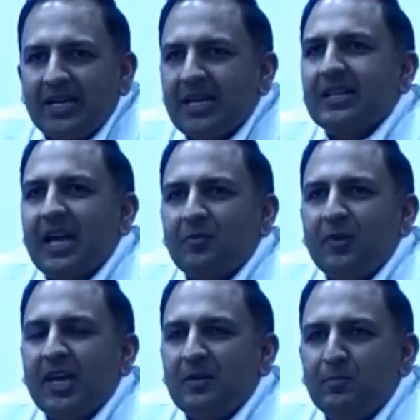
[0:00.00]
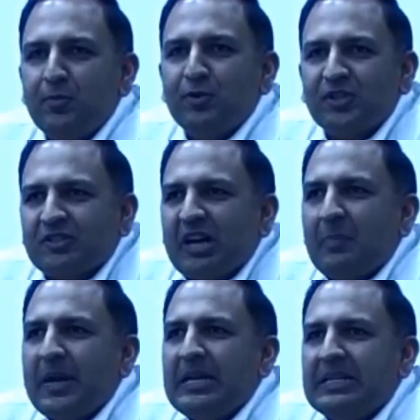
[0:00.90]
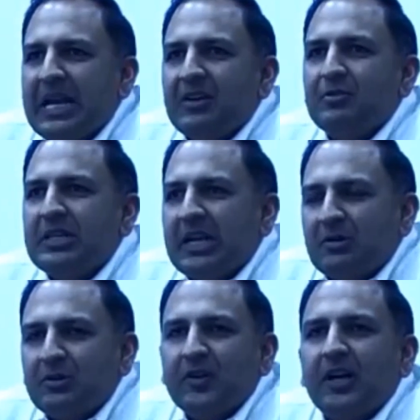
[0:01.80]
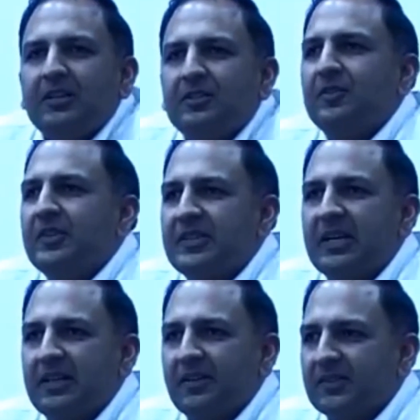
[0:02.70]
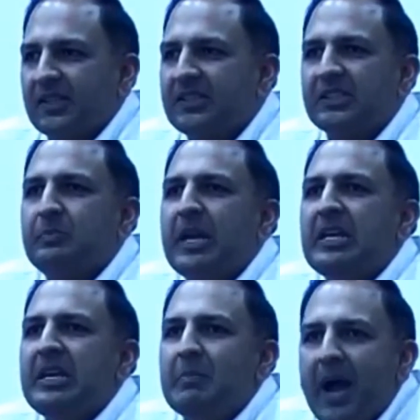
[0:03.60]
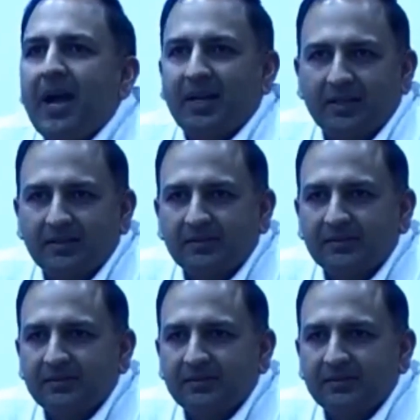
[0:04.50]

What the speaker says: idea that we can bootstrap integrity out of a culture of incentives is just plainly mad.